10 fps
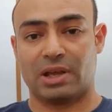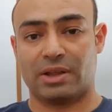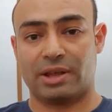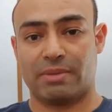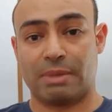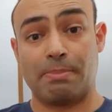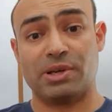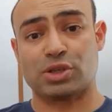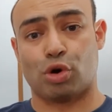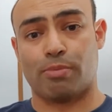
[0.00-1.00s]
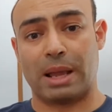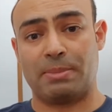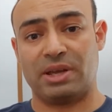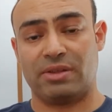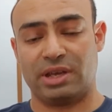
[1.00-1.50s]
members or
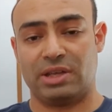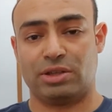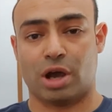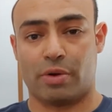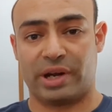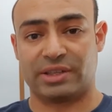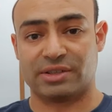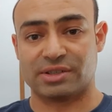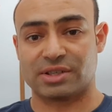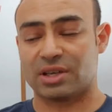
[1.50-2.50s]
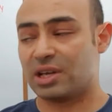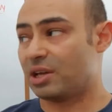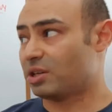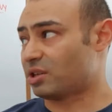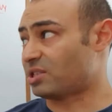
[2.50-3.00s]
maybe the directors.
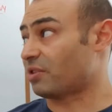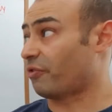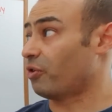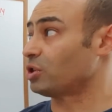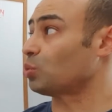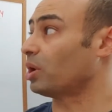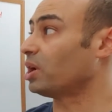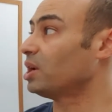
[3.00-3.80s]
So that's the first one.